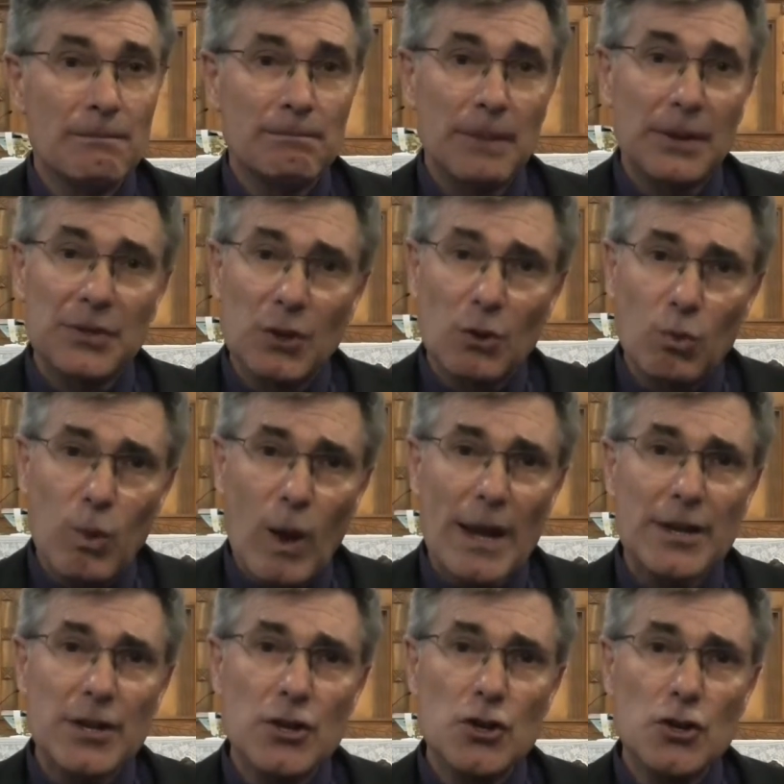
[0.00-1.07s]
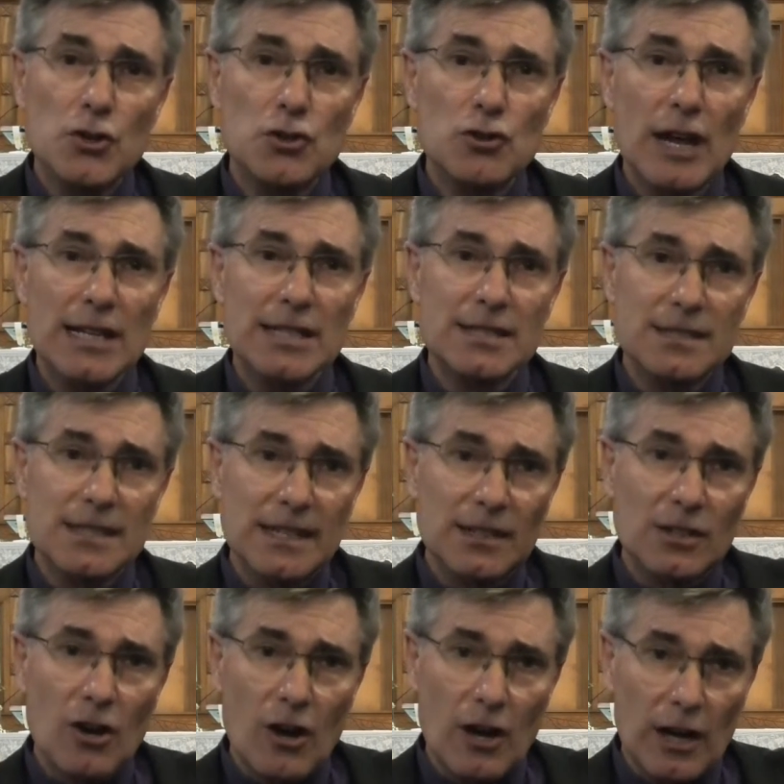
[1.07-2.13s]
But the one who trusts in
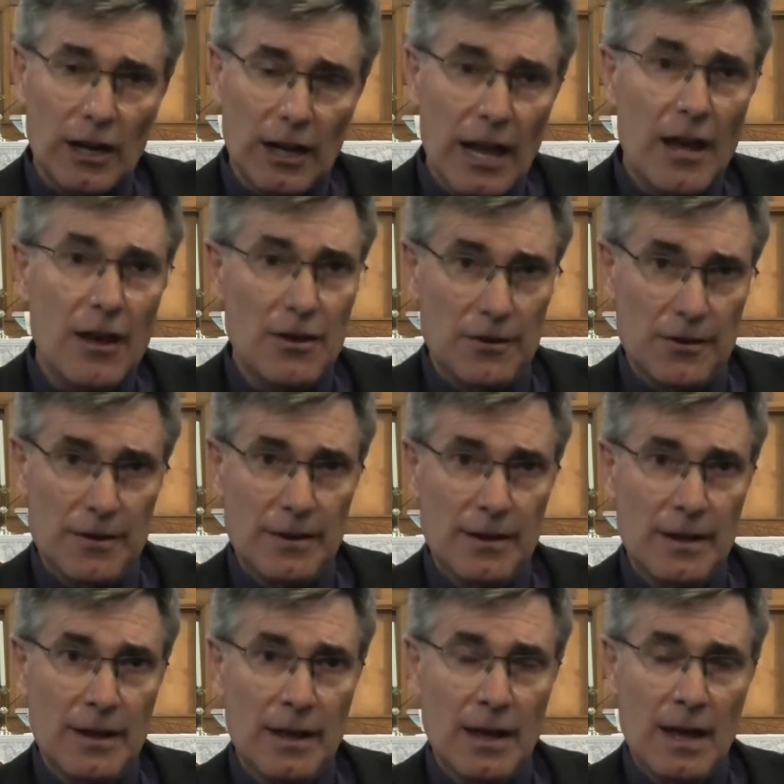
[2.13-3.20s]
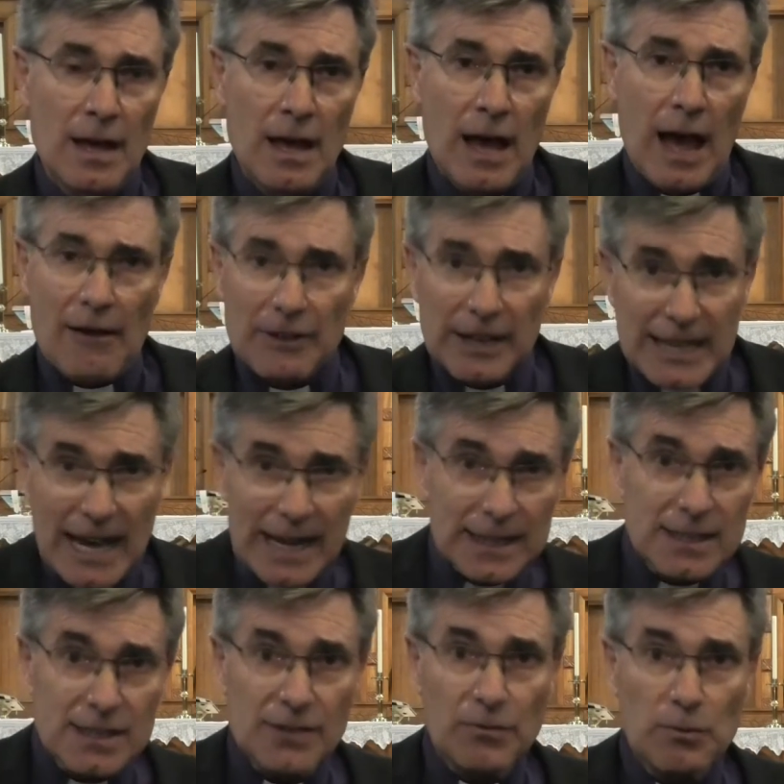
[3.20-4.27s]
God alone, uh,
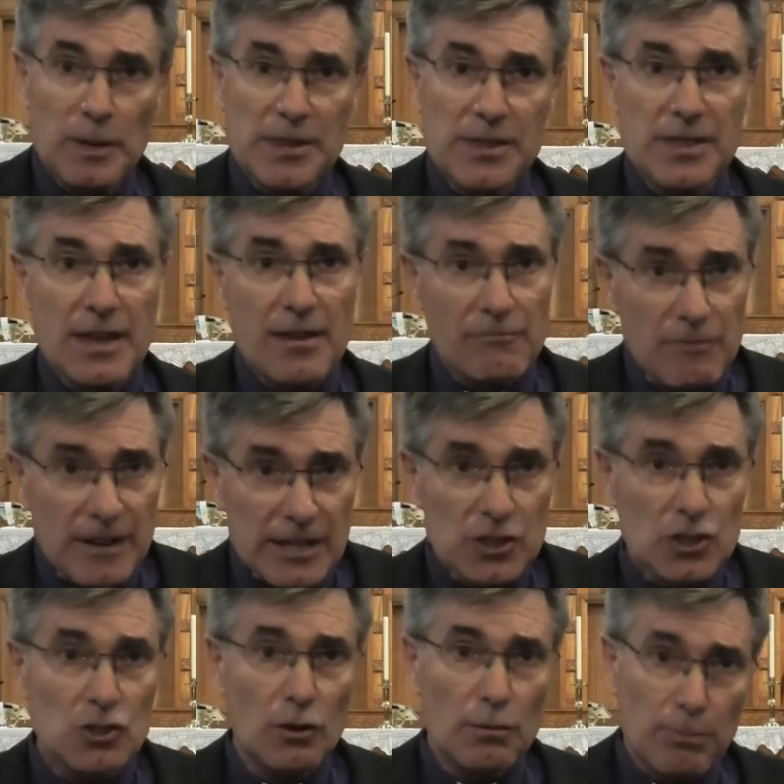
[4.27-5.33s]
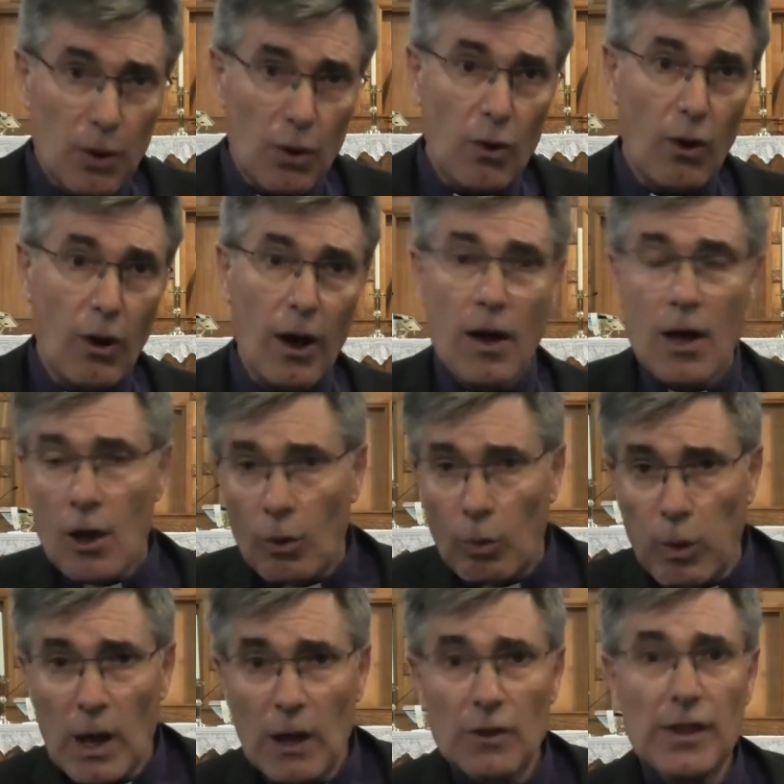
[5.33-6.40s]
regardless of whether they're rich or poor,
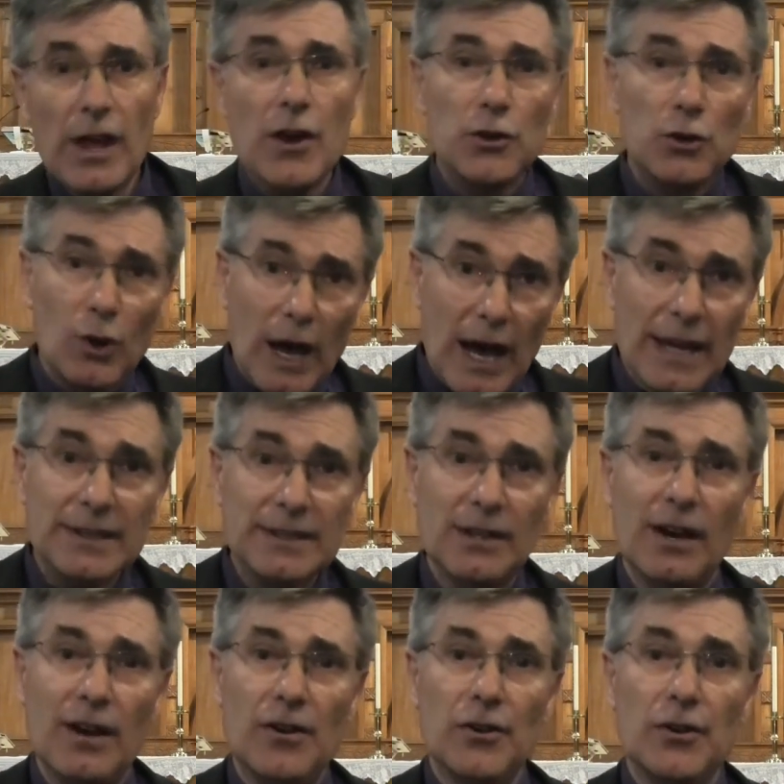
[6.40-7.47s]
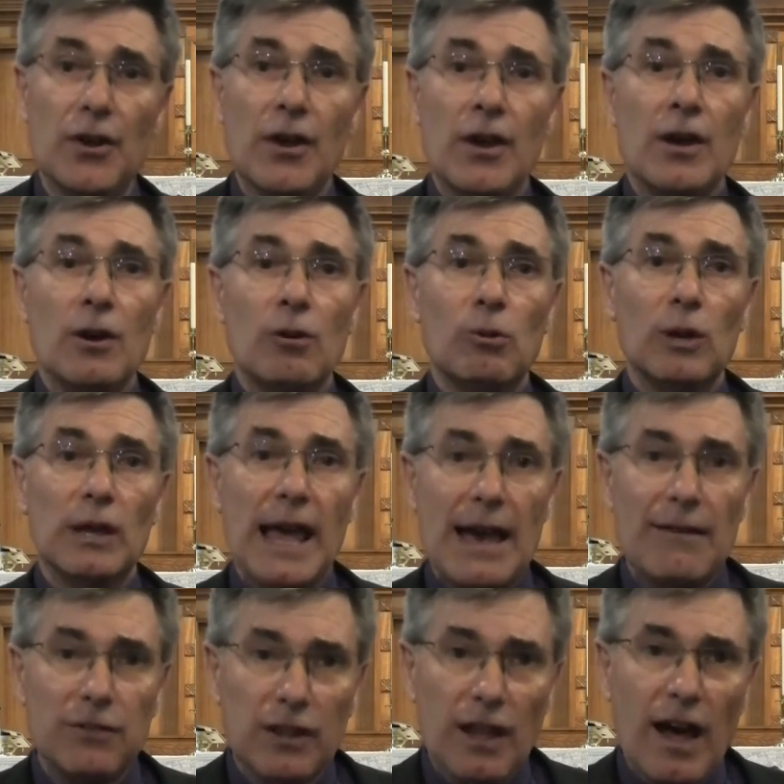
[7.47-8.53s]
well known or unknown, will
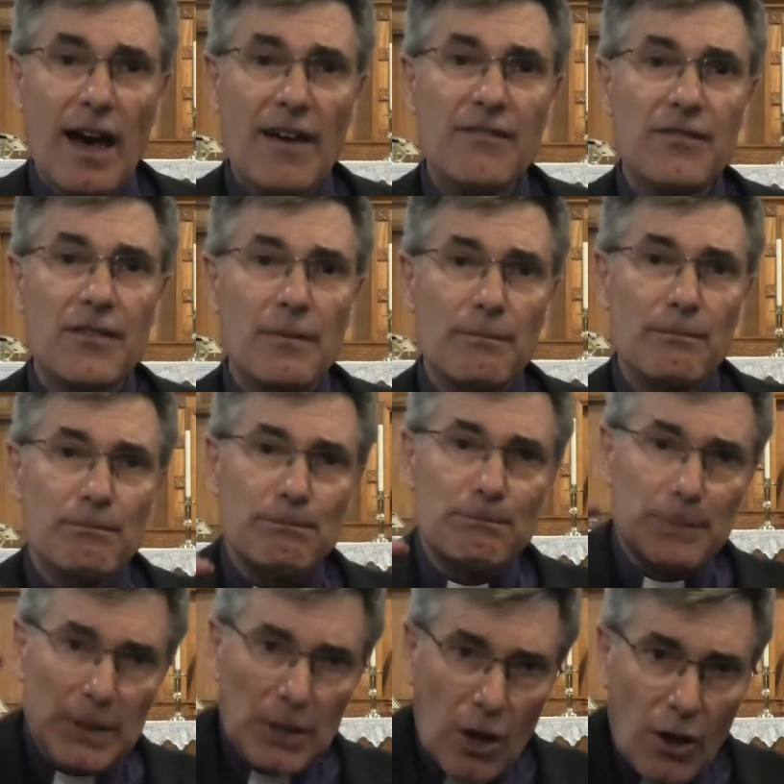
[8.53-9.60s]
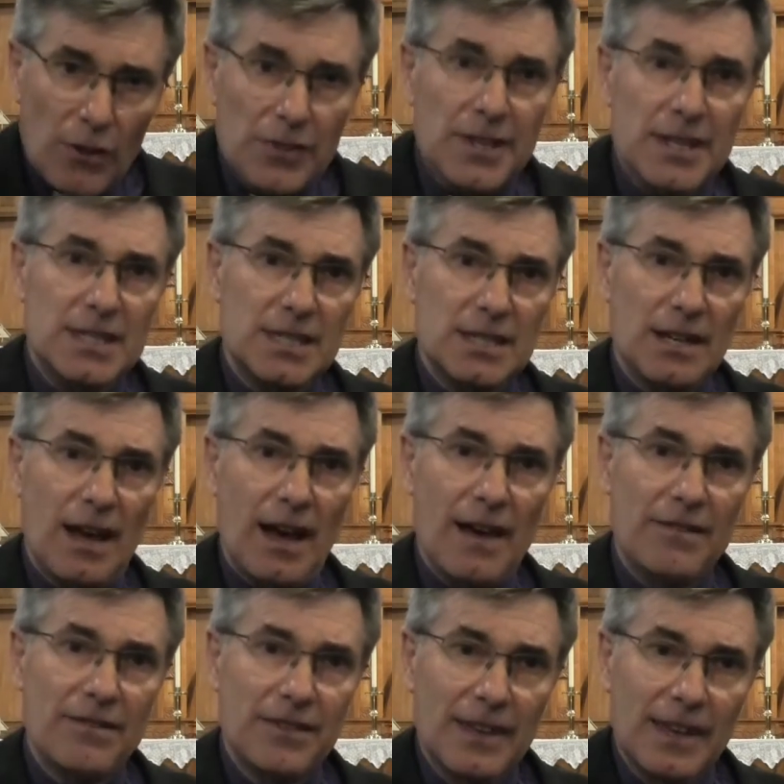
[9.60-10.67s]
have life beyond this
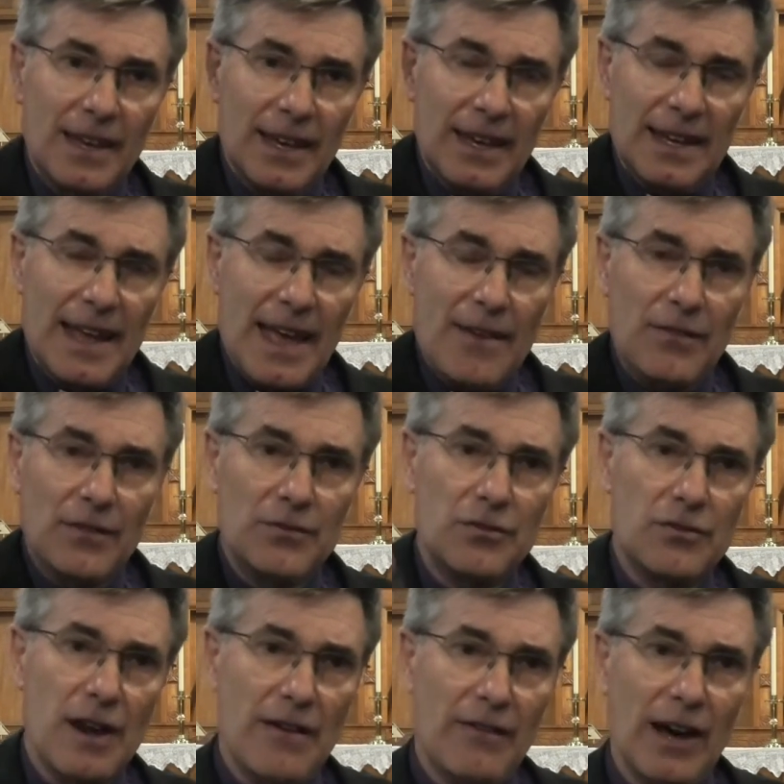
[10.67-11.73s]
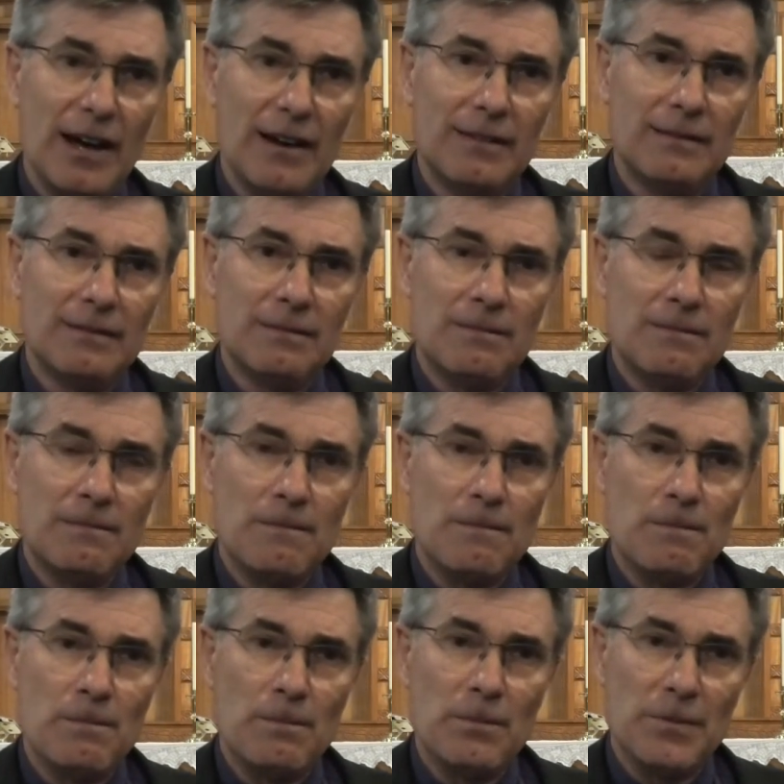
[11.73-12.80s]
life in heaven forever.
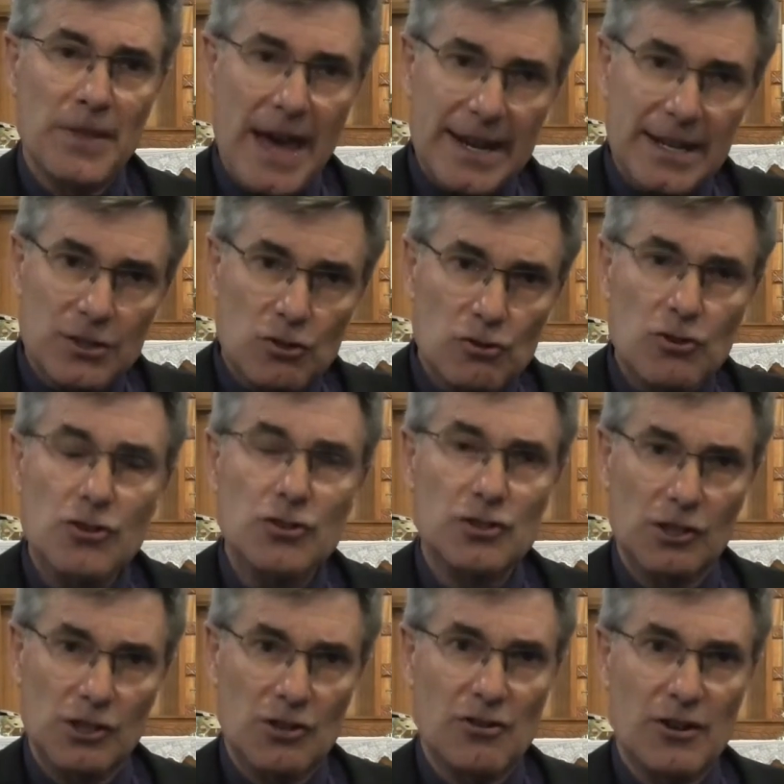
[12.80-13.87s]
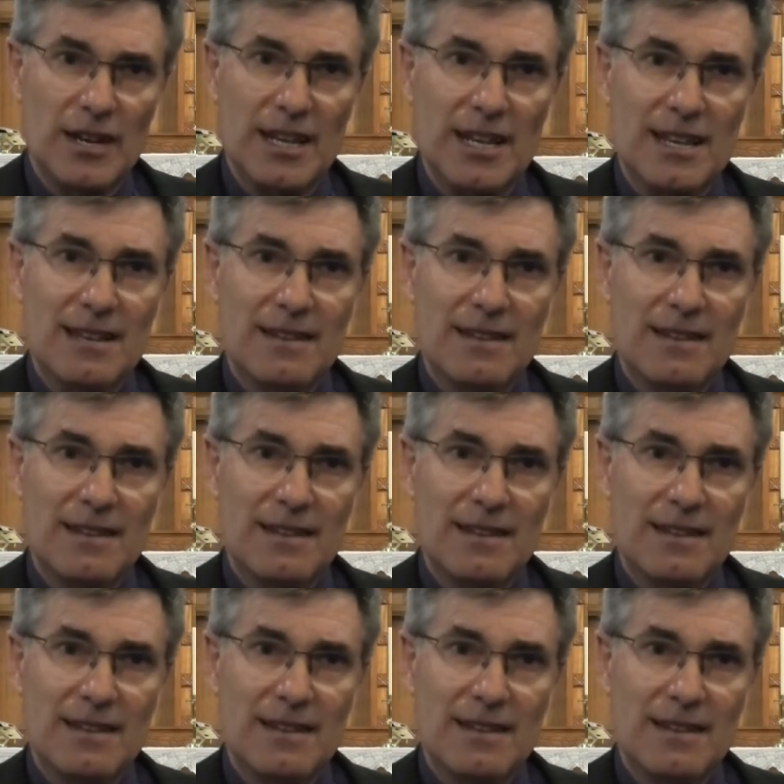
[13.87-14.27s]
That is true security.